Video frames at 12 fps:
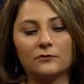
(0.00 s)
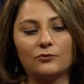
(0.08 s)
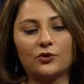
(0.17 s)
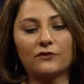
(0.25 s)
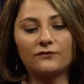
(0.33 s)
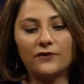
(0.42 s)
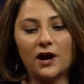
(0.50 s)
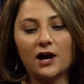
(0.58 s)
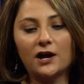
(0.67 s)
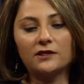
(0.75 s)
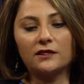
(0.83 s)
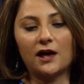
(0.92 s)

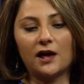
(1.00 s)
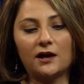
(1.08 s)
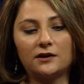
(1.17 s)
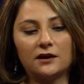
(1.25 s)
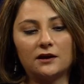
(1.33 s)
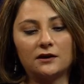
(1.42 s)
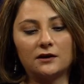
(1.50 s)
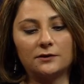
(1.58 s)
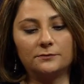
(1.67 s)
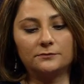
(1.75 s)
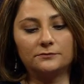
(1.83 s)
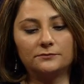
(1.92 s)
provide that,
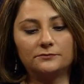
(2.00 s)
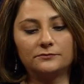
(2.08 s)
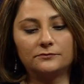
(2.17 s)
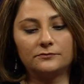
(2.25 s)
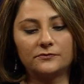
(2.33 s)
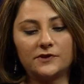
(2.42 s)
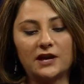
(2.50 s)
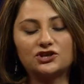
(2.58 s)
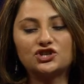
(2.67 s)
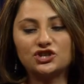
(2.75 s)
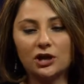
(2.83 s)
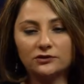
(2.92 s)
that
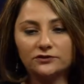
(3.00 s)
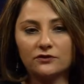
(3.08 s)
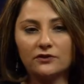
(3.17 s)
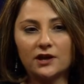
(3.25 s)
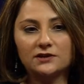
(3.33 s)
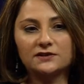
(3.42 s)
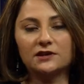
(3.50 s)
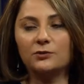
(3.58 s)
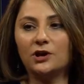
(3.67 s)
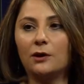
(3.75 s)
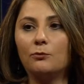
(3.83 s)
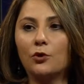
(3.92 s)
shelter that is going to
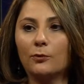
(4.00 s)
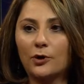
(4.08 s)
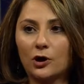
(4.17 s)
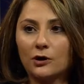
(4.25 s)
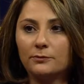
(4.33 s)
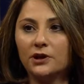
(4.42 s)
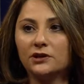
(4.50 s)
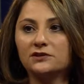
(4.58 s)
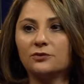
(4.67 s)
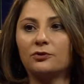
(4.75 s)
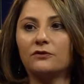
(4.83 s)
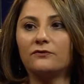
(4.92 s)
become more permanent,
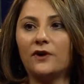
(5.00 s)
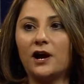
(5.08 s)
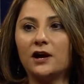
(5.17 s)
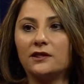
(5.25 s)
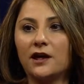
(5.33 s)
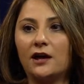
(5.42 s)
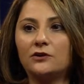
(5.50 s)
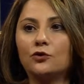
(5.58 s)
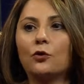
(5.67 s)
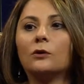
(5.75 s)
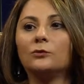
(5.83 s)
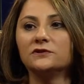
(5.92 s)
to provide that
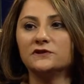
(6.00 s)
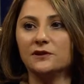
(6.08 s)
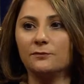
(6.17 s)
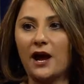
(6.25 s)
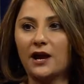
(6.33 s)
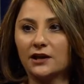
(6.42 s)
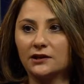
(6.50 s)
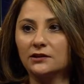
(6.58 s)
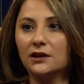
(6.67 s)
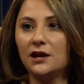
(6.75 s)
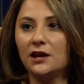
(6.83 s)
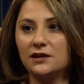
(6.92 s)
normalcy back
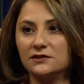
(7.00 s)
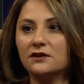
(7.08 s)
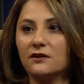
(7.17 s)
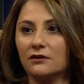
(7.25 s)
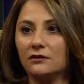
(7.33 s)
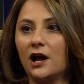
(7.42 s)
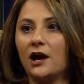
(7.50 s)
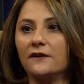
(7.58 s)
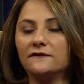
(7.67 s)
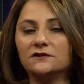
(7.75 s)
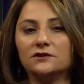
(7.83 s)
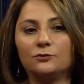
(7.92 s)
into their
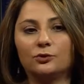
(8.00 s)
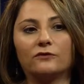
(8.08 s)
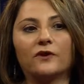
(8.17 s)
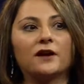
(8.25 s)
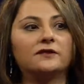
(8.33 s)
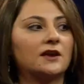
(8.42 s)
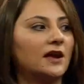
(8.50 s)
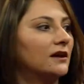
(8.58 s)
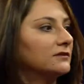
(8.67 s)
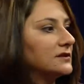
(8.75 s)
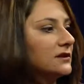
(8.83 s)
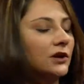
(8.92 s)
lives, to provide the
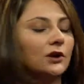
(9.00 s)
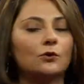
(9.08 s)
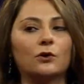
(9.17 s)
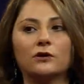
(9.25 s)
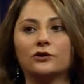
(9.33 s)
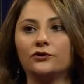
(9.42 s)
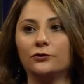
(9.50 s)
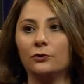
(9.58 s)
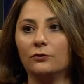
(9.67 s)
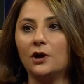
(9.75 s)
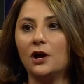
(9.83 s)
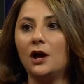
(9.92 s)
counseling in order to